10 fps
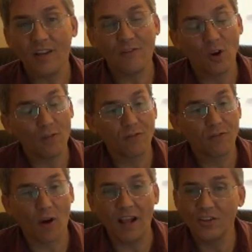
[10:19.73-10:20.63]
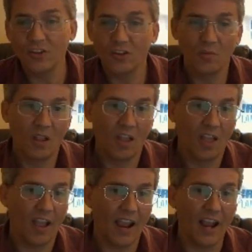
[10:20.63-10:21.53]
If you're France
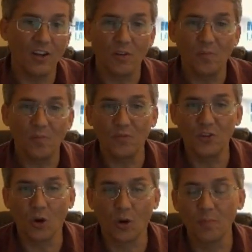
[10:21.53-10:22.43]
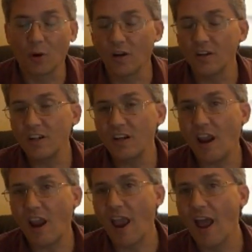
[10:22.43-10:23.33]
and you're in Burgundy
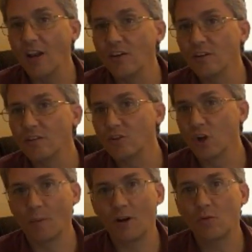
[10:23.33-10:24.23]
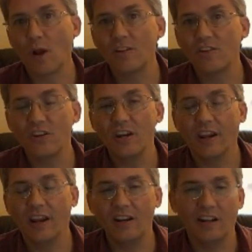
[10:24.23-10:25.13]
and Germany tried to sneak
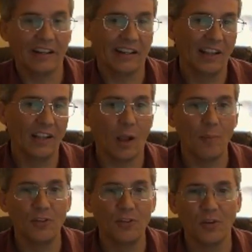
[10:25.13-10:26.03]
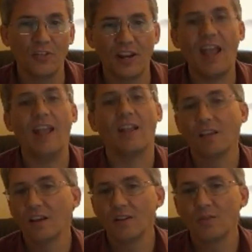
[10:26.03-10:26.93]
in and Italy comes to you and said, hey,
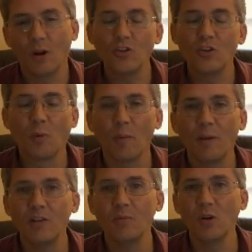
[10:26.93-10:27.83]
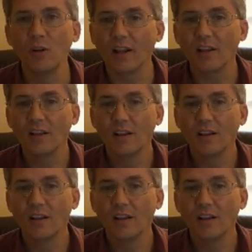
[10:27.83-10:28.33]
why don't you support me into Munich?